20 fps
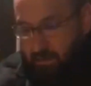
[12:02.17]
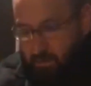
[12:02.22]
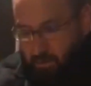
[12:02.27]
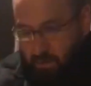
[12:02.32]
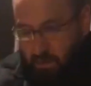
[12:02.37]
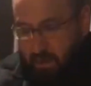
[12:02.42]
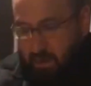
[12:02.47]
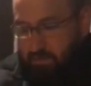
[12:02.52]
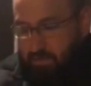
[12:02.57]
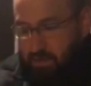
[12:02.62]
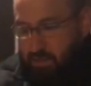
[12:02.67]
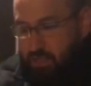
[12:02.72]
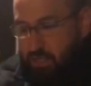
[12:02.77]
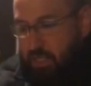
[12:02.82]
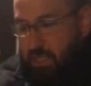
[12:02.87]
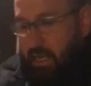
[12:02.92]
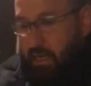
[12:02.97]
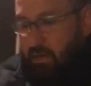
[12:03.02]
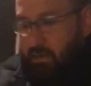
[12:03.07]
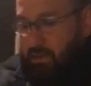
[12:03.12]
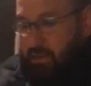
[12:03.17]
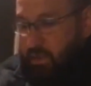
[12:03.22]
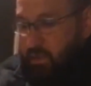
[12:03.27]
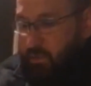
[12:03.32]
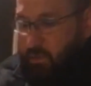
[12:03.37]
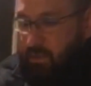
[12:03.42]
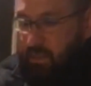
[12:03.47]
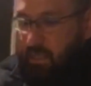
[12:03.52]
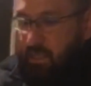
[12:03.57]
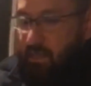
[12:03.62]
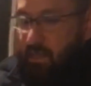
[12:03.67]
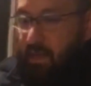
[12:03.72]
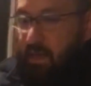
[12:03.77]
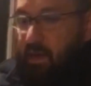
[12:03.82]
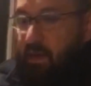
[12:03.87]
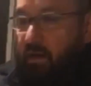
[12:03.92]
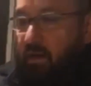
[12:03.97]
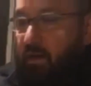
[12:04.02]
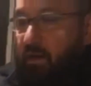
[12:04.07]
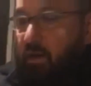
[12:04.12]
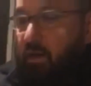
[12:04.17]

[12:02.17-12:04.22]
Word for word: which I'll have to check out and see what's in there.